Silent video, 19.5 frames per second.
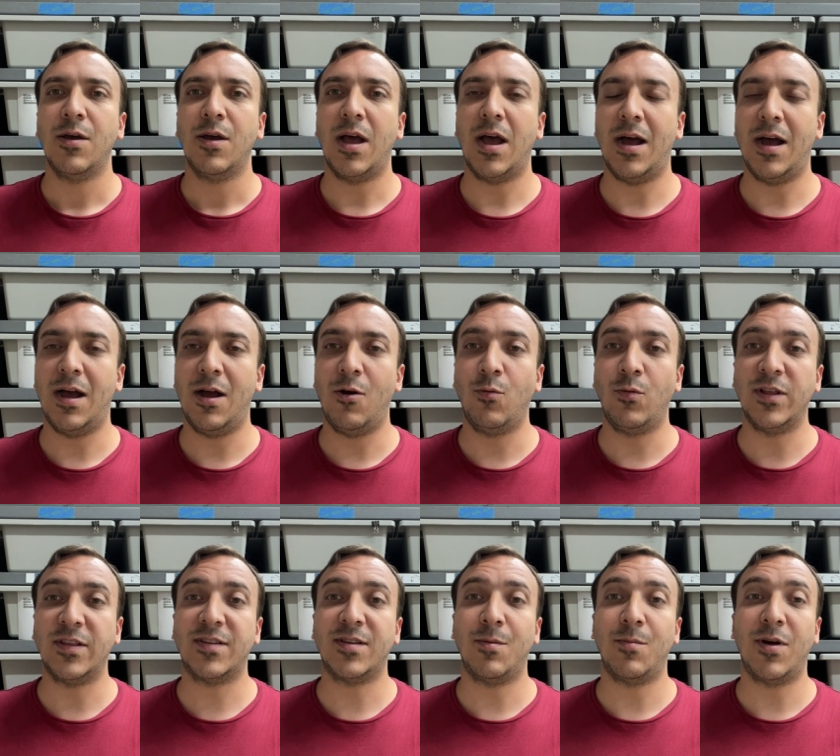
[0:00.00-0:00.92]
uh,
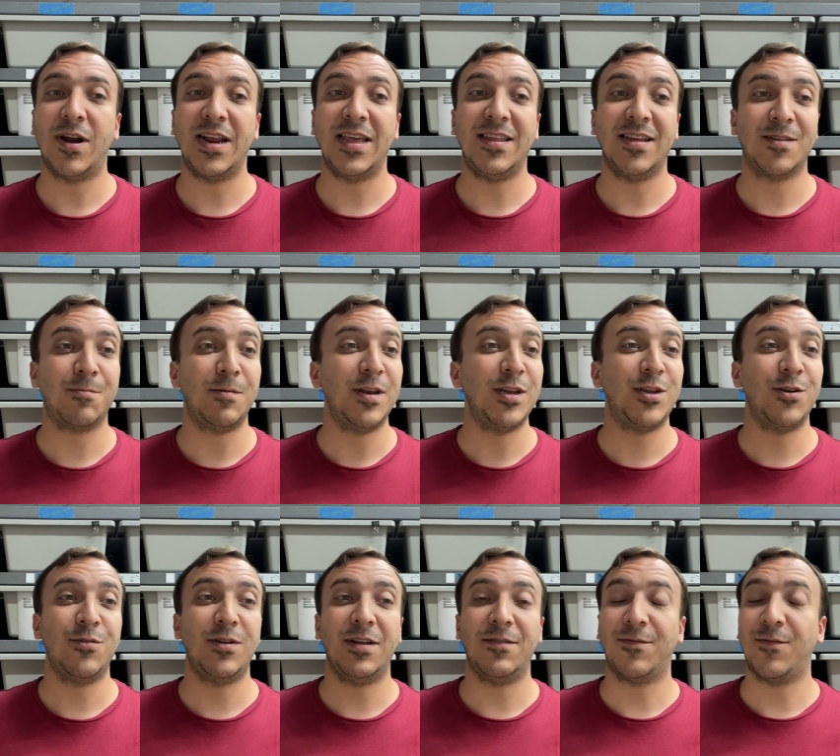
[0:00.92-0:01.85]
with somebody that's been
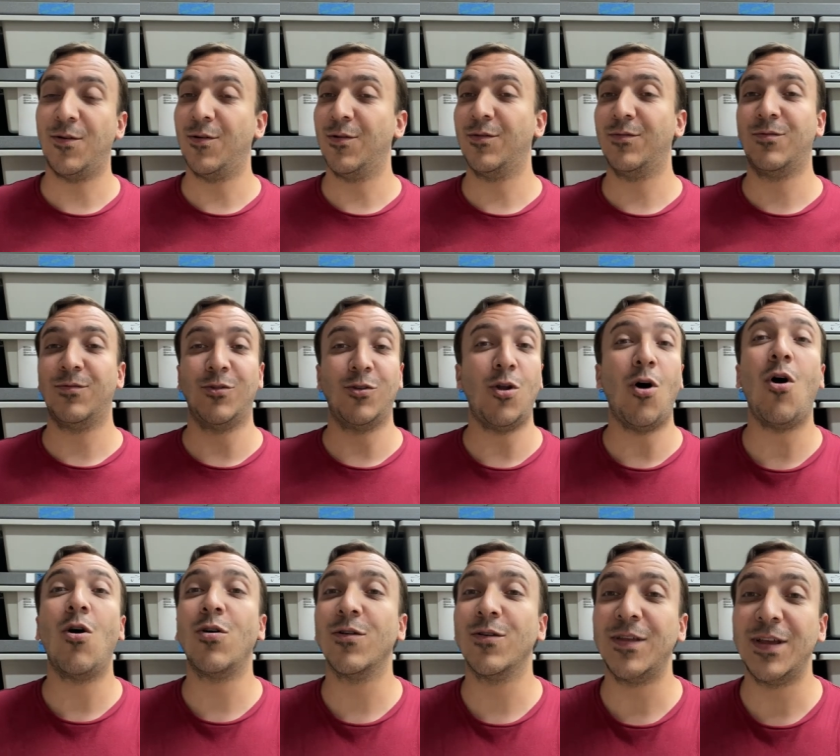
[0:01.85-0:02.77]
doing it for
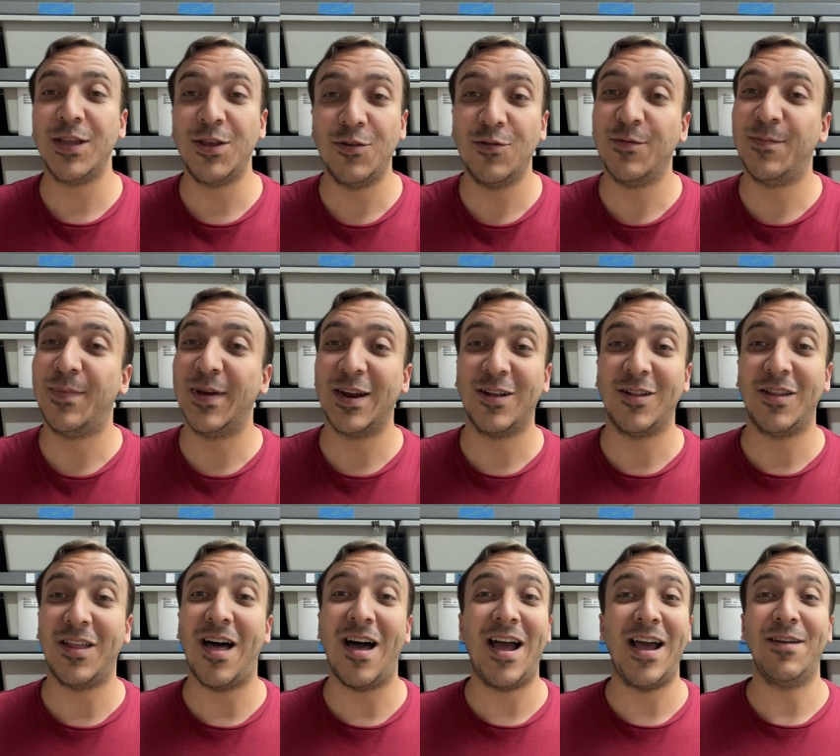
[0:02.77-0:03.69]
longer than you've been
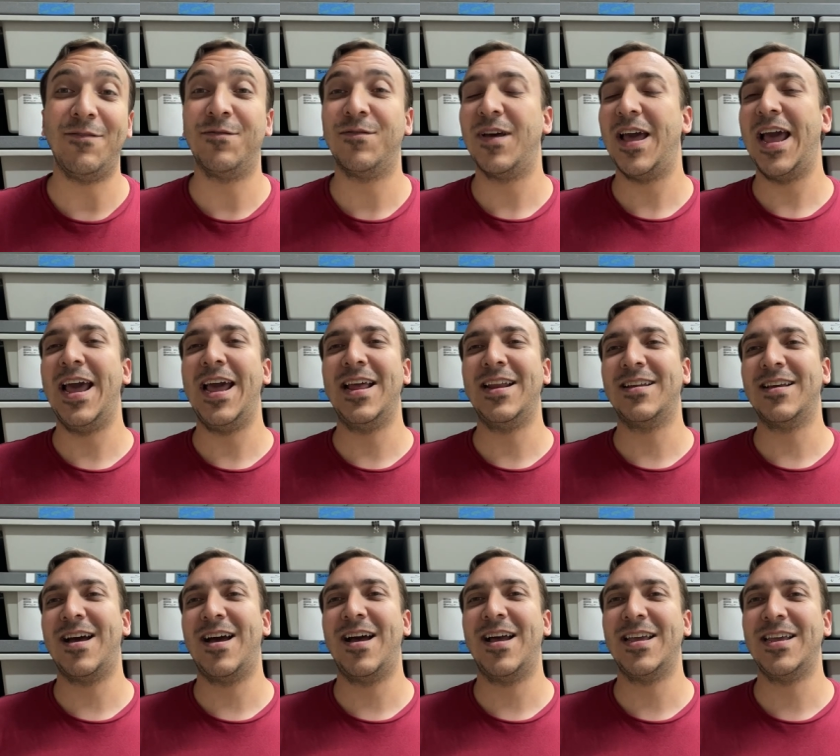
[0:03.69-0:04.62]
alive. And
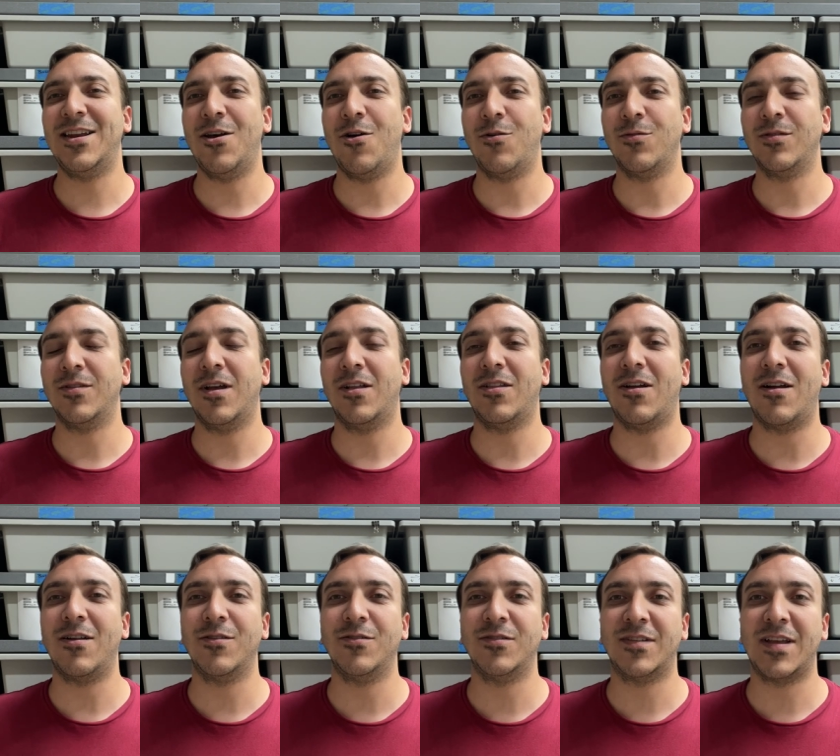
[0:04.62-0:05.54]
uh, you know, a lot
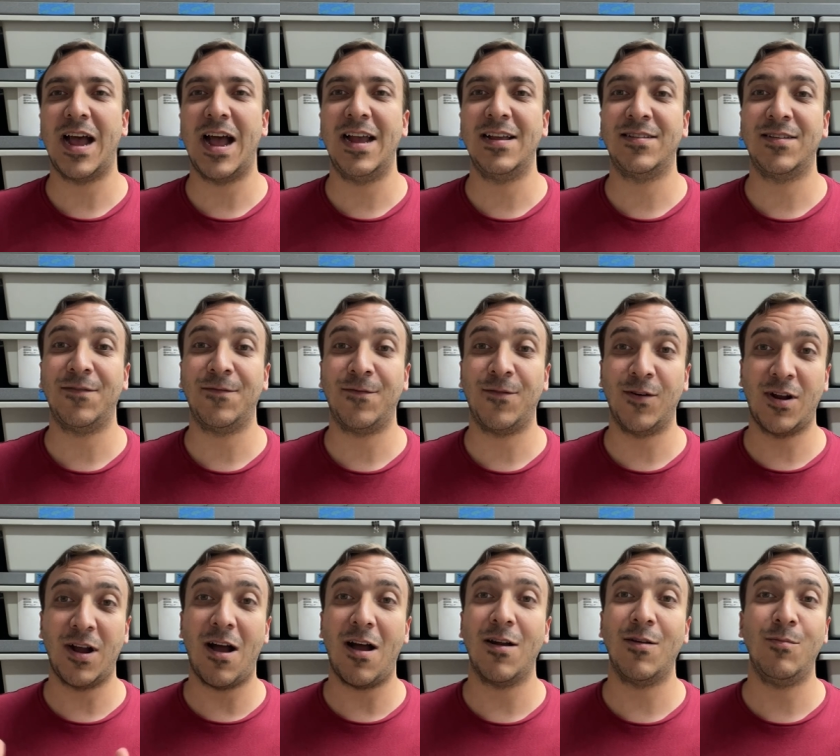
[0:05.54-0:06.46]
of those guys have
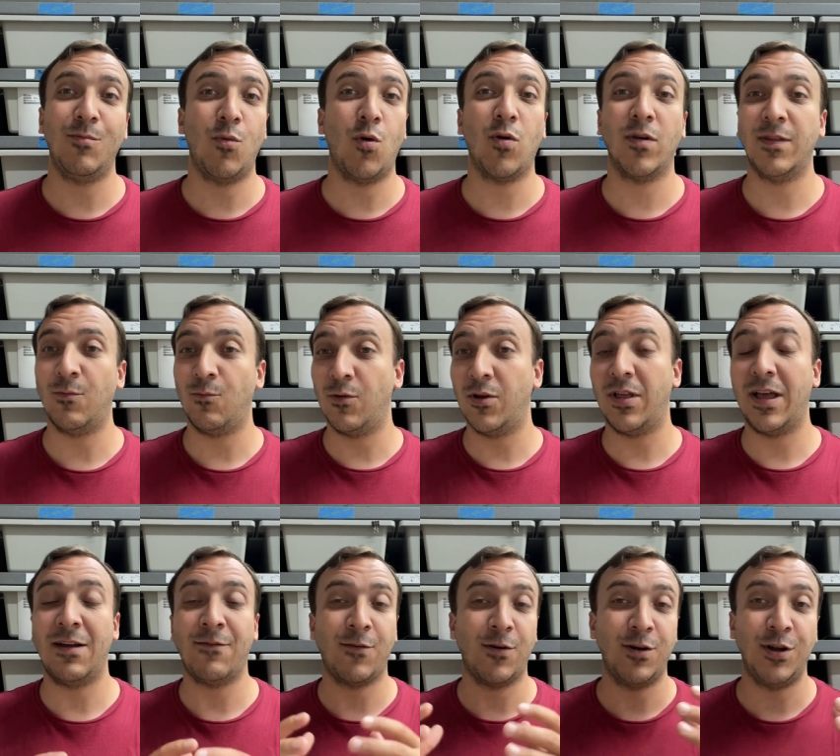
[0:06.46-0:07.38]
forgotten more than we'll
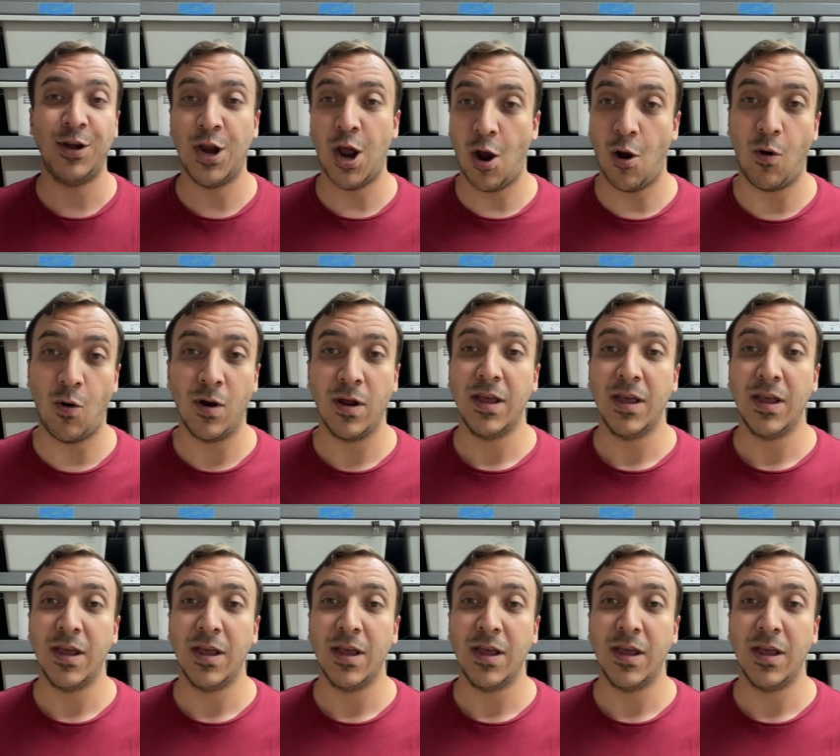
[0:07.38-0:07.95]
ever know.